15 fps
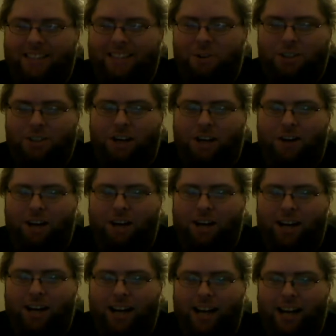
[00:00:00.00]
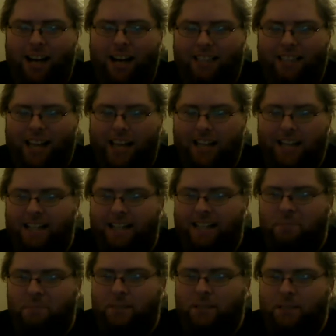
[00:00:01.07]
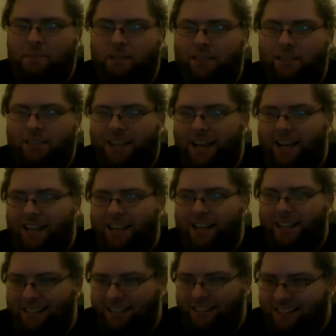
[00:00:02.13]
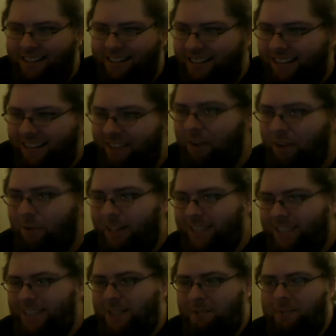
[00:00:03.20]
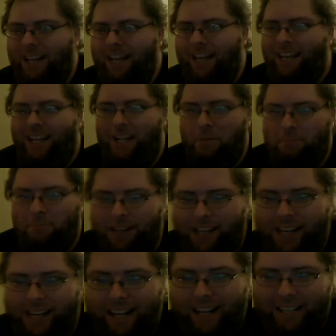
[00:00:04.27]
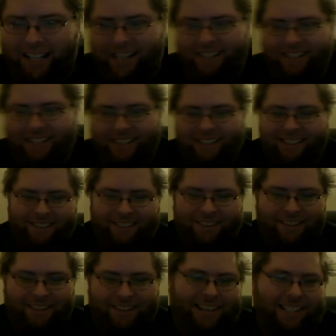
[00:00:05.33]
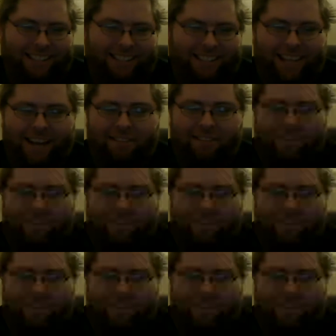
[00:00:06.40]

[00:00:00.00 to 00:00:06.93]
George R. R. Martin kind of has that chess piece put aside. If he wants to play it, he can bring it out later, or he can just have